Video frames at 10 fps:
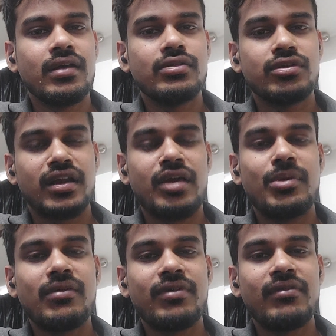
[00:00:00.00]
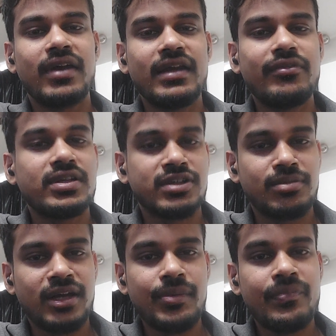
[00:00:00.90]
So the neighbor will wait for some
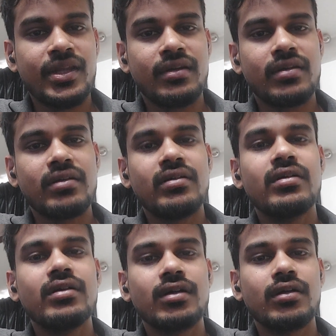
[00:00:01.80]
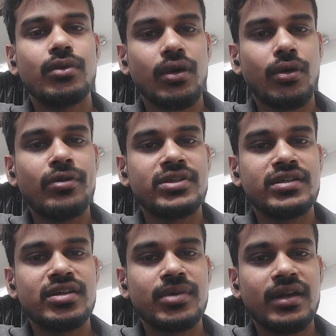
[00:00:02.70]
time that you are going to send
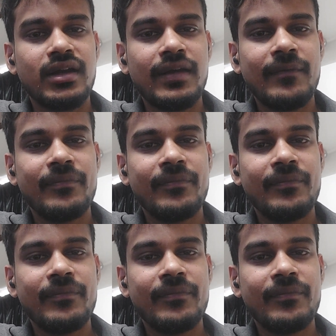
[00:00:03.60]
some data.